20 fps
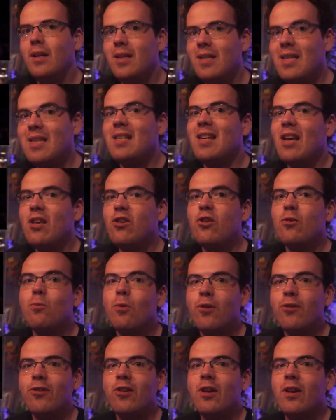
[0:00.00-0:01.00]
The intention
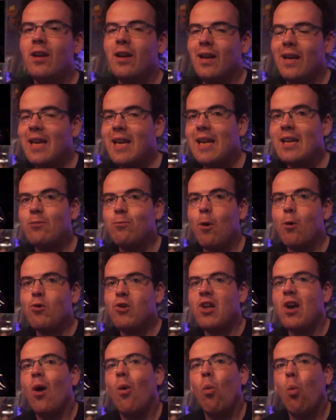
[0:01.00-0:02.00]
was to lead
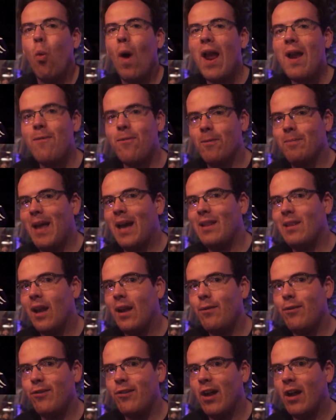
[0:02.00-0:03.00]
Roshi away from that
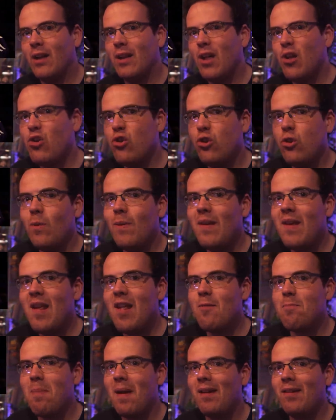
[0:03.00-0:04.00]
lifestyle, eschewing
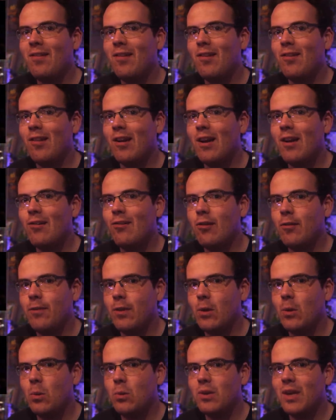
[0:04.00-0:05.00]
his base desires of
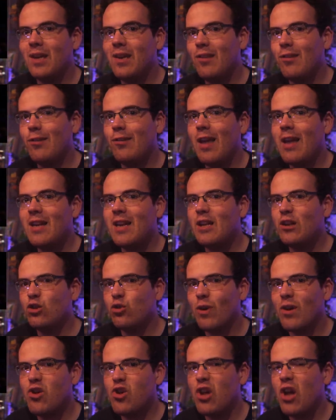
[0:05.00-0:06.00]
old, and instead
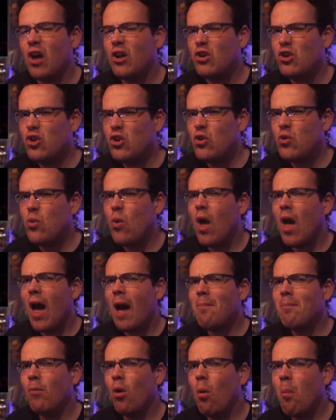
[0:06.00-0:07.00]
entrenching a new
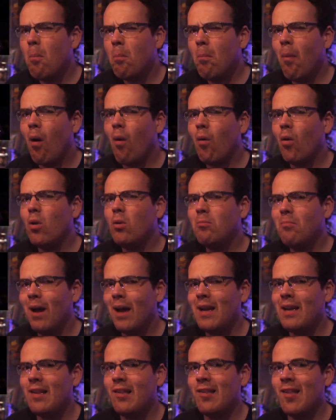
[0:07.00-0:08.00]
and more moral
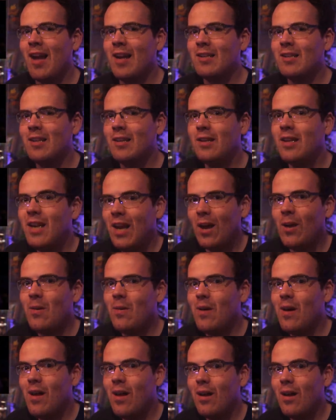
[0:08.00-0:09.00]
mindset. You
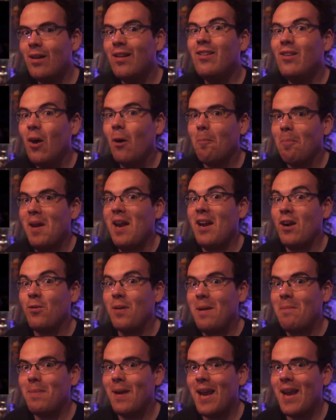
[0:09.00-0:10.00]
know, not being
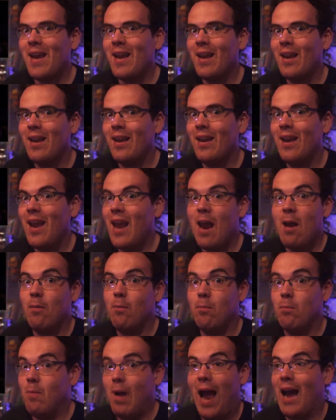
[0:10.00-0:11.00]
creepy.
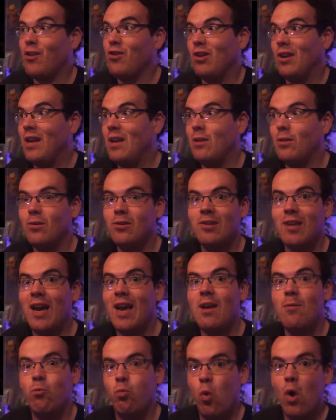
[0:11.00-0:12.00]
It actually looked
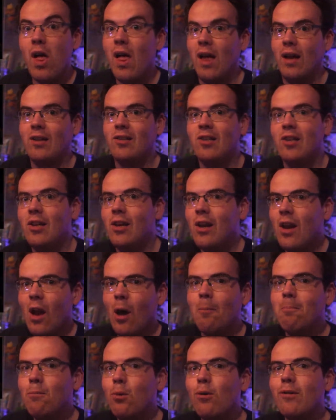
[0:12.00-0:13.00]
that it worked.
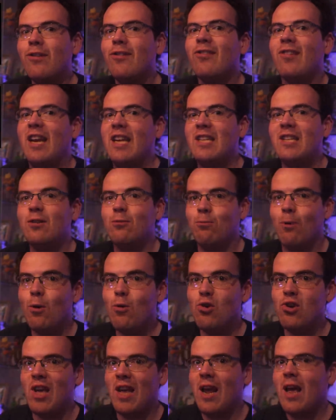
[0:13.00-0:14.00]
A more sated
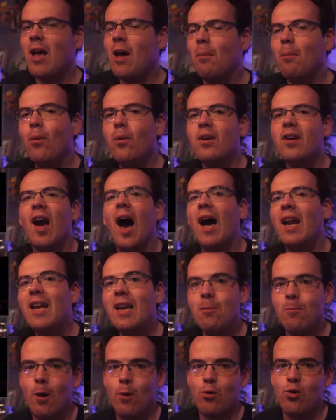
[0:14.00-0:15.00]
Roshi, a more
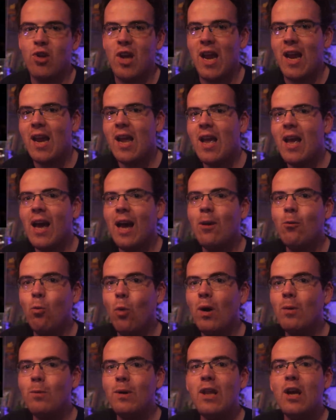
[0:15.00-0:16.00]
cunning Roshi, and
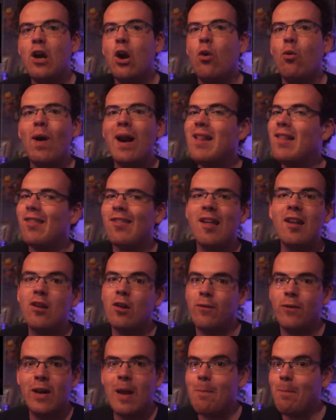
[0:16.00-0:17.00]
one with a great
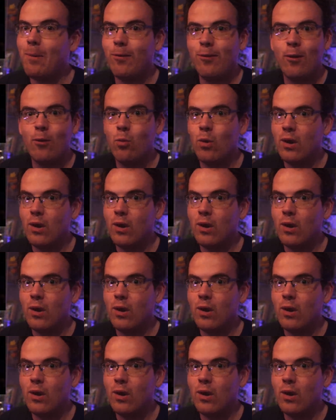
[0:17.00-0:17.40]
send-off in episode